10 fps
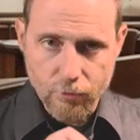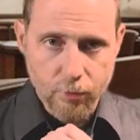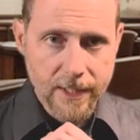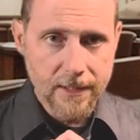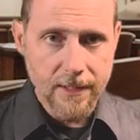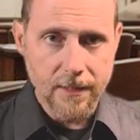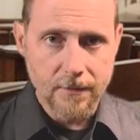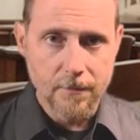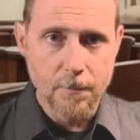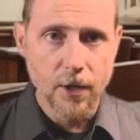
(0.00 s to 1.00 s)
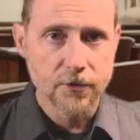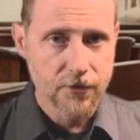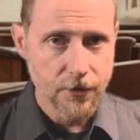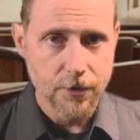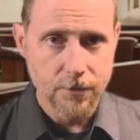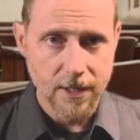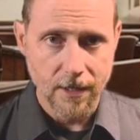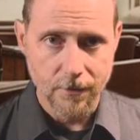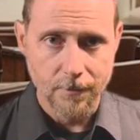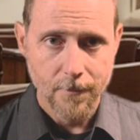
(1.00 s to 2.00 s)
really melds the two
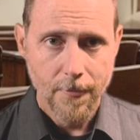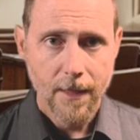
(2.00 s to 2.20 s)
together